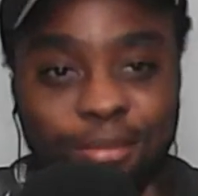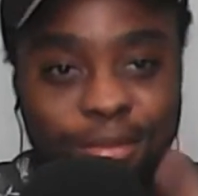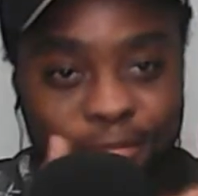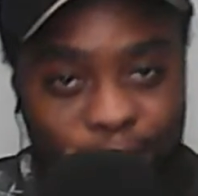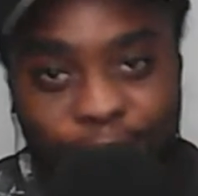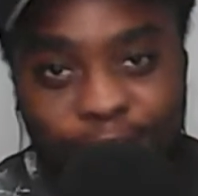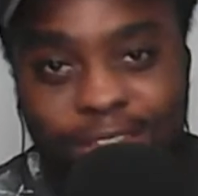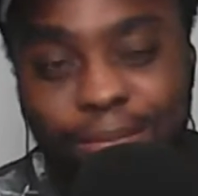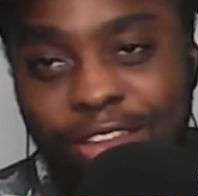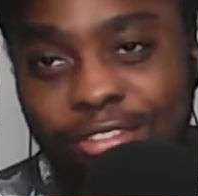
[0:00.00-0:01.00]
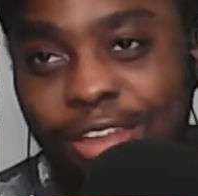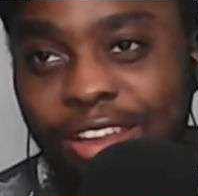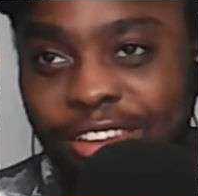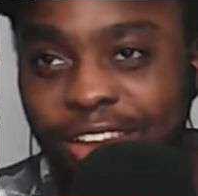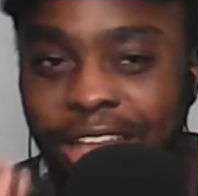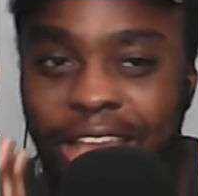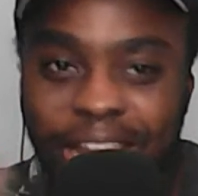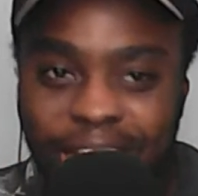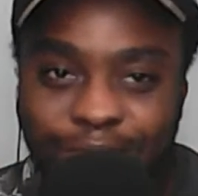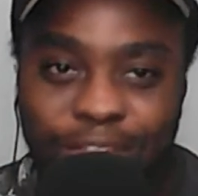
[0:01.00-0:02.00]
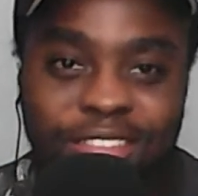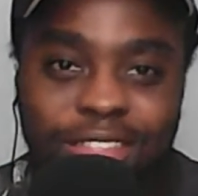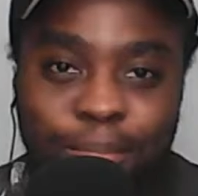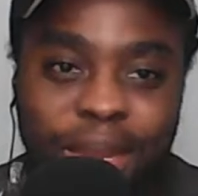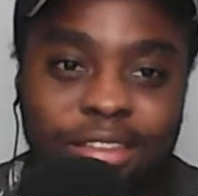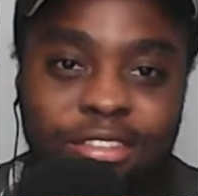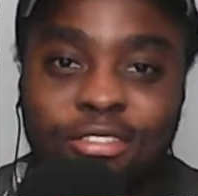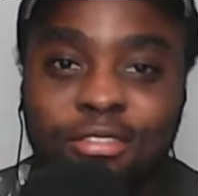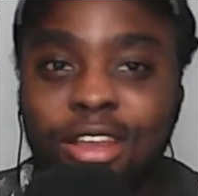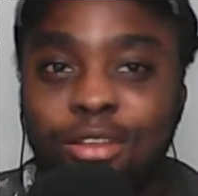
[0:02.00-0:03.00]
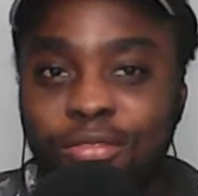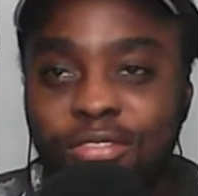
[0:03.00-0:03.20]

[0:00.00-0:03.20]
So before we go to the match reaction, let's finish the penalty shootout.